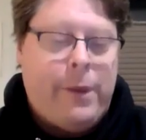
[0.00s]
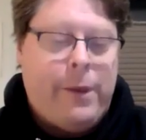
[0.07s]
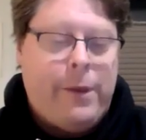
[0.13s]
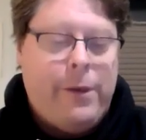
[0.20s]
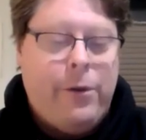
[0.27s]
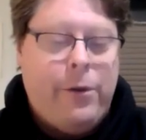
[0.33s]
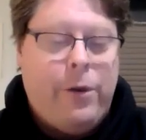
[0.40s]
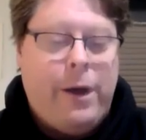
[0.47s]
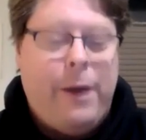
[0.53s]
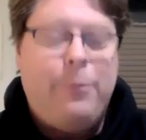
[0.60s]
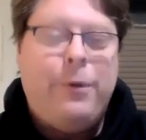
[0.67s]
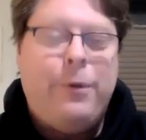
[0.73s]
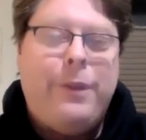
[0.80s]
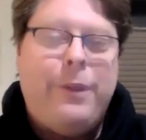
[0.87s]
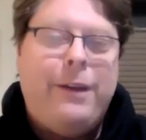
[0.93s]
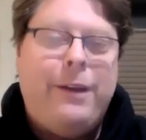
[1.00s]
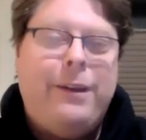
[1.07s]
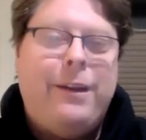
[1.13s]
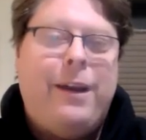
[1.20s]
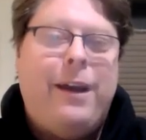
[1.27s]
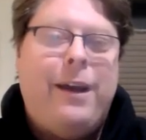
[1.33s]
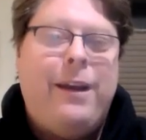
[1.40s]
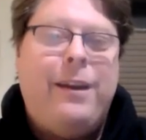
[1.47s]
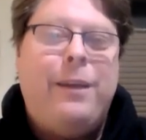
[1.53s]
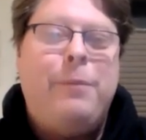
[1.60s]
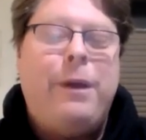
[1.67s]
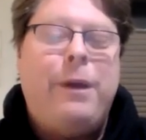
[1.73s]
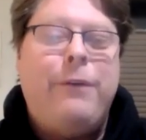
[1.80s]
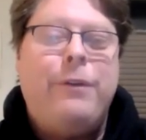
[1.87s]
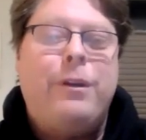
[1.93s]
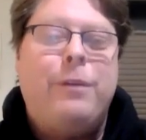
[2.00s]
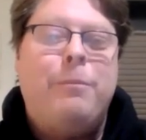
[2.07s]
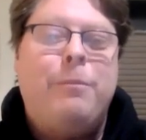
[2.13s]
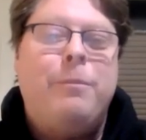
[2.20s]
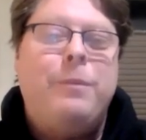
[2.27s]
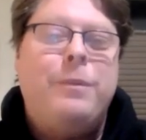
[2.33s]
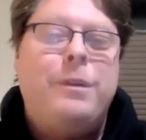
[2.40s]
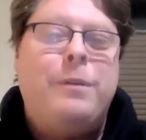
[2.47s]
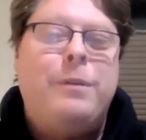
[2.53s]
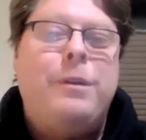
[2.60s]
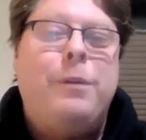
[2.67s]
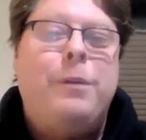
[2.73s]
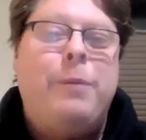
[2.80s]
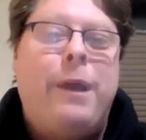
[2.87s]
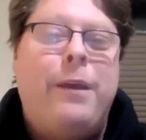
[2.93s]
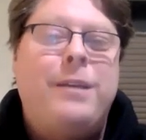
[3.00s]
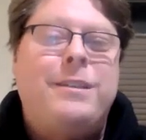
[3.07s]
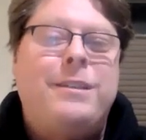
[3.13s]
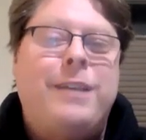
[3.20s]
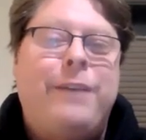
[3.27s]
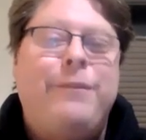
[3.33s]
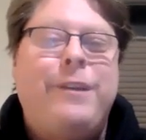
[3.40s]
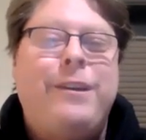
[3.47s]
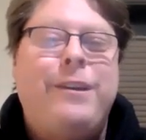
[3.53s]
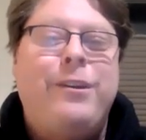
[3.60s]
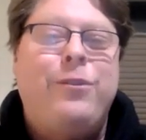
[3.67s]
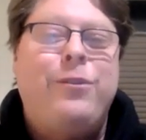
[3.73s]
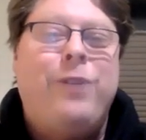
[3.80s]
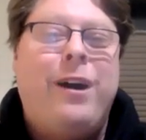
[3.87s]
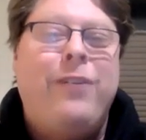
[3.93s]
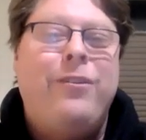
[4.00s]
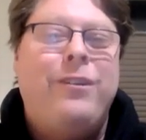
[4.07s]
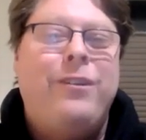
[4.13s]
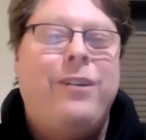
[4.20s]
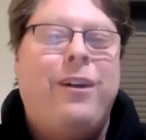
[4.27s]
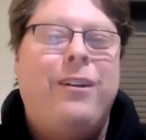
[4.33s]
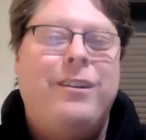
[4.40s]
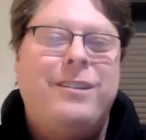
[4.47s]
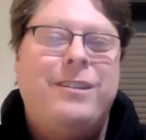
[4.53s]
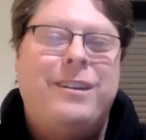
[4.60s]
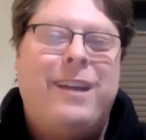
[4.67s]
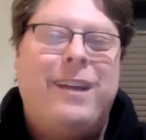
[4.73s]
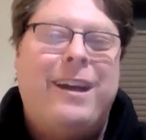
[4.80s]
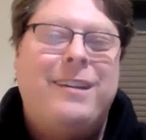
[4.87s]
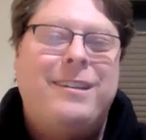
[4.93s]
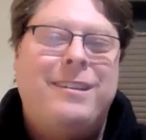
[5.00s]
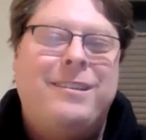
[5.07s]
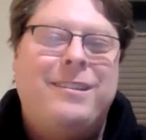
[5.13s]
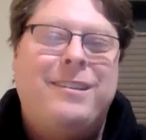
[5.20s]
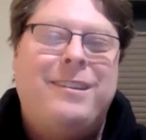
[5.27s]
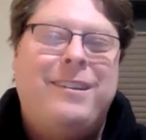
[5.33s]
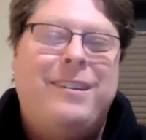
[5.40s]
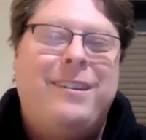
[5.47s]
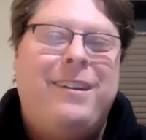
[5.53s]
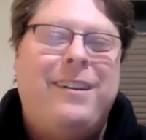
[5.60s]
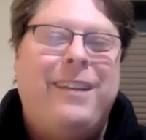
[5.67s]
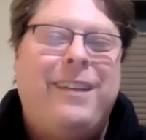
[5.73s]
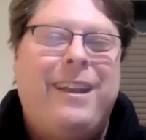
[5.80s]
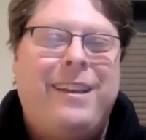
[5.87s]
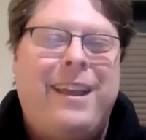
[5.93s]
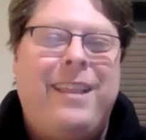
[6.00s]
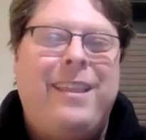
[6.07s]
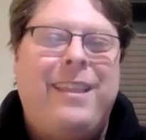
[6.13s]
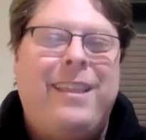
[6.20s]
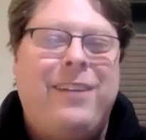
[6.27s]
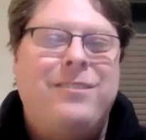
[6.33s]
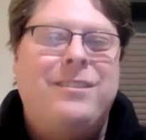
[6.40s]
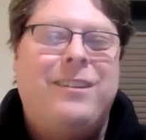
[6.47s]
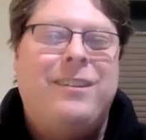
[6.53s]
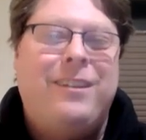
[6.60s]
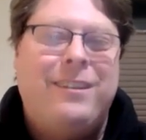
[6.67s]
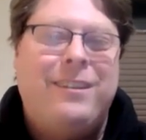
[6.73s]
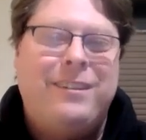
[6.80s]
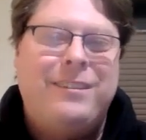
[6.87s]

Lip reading: You know what happened with that? I ended up having to pay $7,200 in taxes on that $10,000.